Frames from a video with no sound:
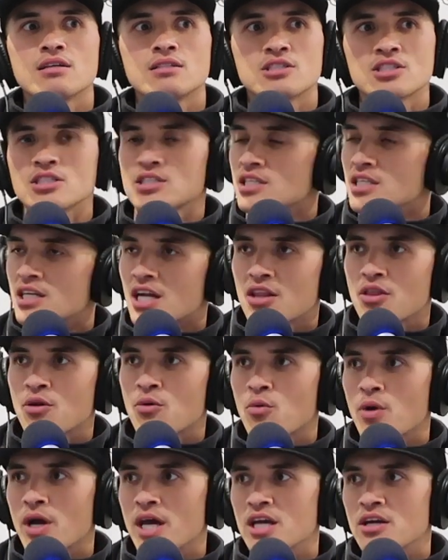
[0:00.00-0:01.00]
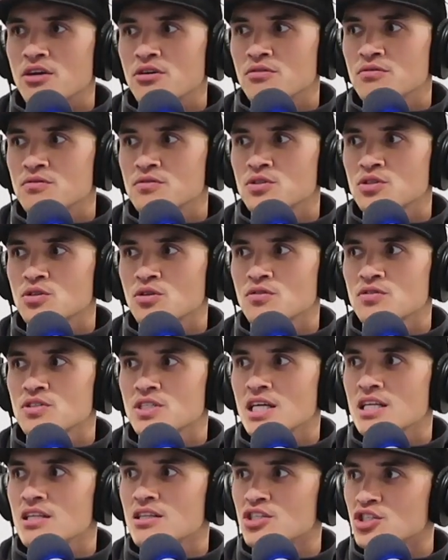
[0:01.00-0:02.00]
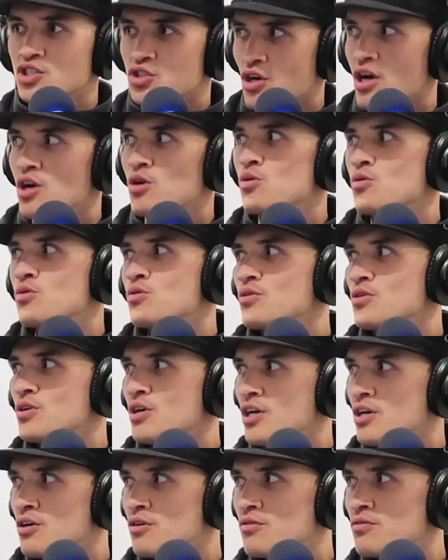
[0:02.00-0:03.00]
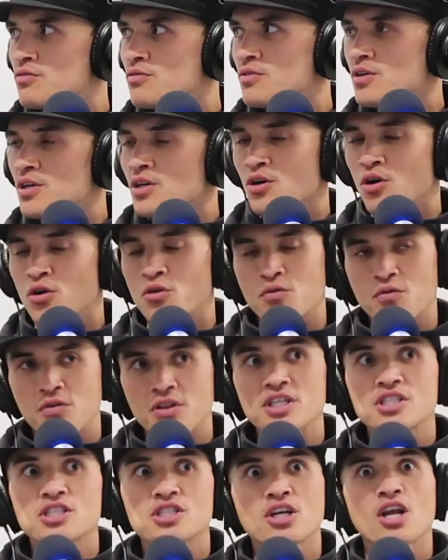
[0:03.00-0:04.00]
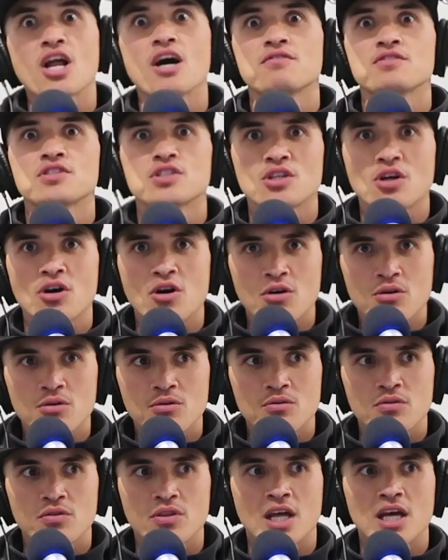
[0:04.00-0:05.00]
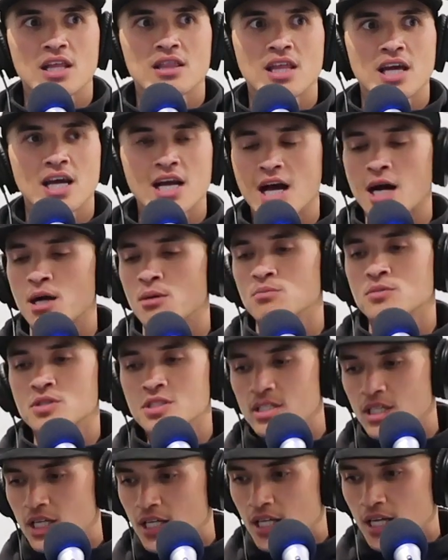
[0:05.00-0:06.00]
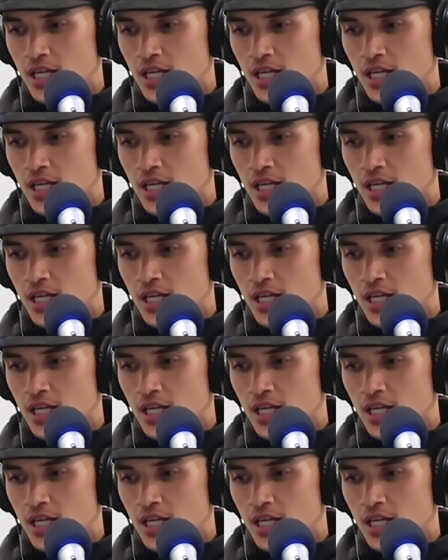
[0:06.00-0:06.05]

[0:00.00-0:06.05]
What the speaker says: it's just another way of sort of saying the struggle of this lifestyle that comes.